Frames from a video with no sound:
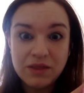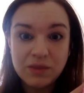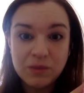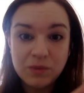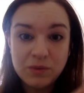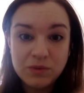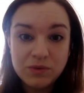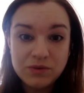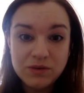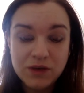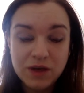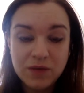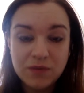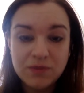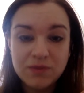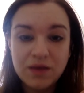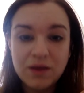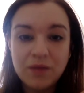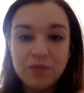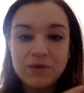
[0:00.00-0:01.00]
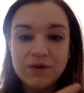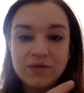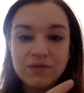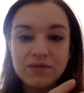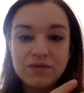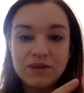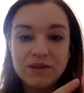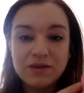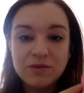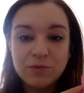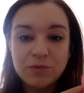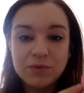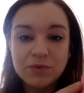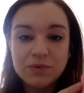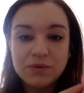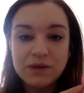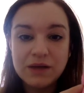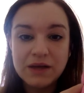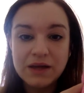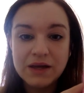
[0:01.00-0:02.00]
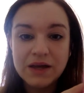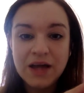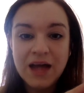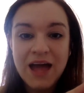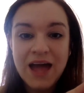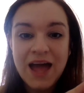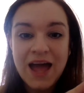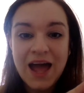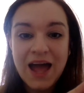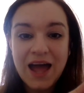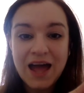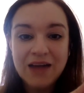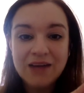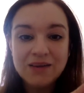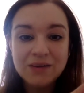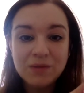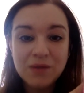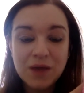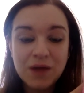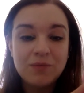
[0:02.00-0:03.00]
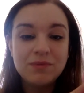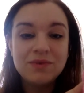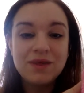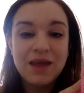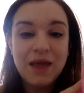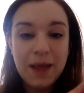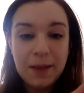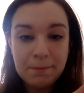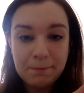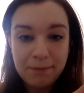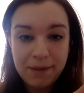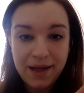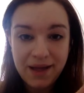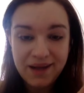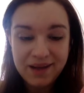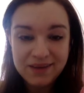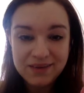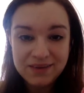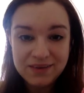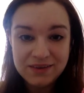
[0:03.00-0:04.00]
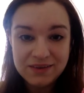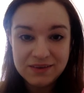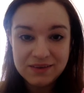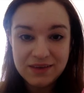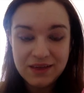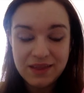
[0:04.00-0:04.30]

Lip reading: The water comes out, but obviously it's pooling and it becomes impacted.